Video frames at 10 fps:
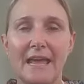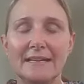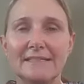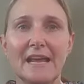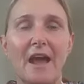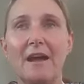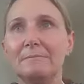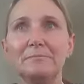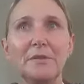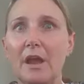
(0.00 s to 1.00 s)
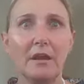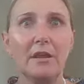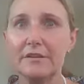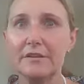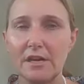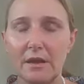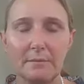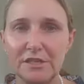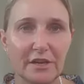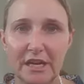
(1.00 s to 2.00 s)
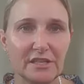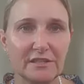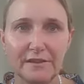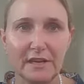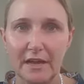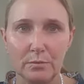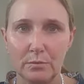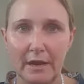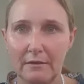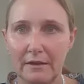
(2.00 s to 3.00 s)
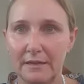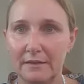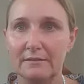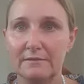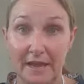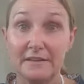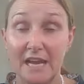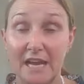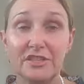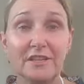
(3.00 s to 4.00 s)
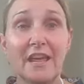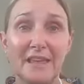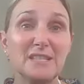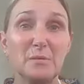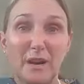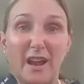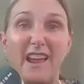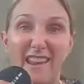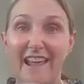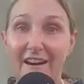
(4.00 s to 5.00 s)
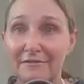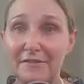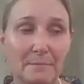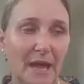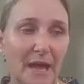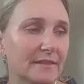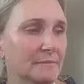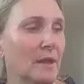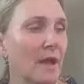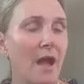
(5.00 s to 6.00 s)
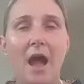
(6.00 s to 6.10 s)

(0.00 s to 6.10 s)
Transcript: And a lot of the time you don't actually feel like you're wearing foundation. And that's what I love about them.